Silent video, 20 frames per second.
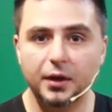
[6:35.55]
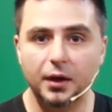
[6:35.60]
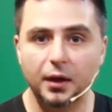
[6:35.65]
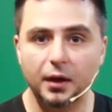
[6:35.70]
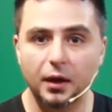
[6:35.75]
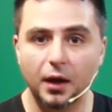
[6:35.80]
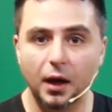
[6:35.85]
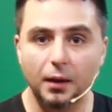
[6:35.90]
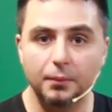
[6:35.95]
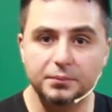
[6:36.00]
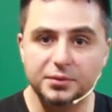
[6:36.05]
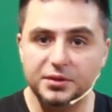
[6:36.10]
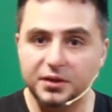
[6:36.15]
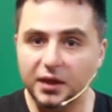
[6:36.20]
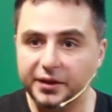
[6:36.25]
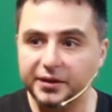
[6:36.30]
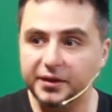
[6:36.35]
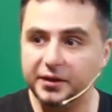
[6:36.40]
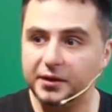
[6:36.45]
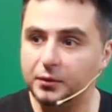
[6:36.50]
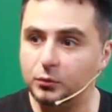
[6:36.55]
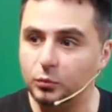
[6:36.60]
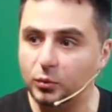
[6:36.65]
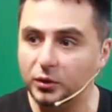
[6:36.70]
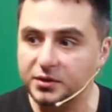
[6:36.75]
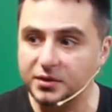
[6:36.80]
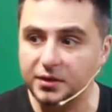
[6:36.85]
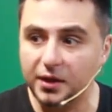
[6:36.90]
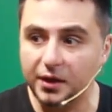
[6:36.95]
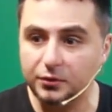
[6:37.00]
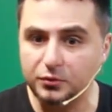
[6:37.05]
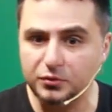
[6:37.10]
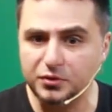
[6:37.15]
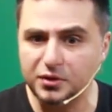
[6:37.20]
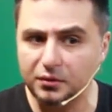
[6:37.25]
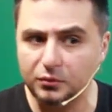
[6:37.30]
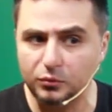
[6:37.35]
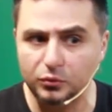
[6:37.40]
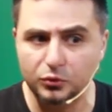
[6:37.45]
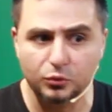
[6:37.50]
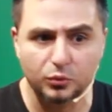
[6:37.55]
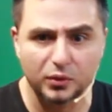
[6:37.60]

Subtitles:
I'm sliding it one side to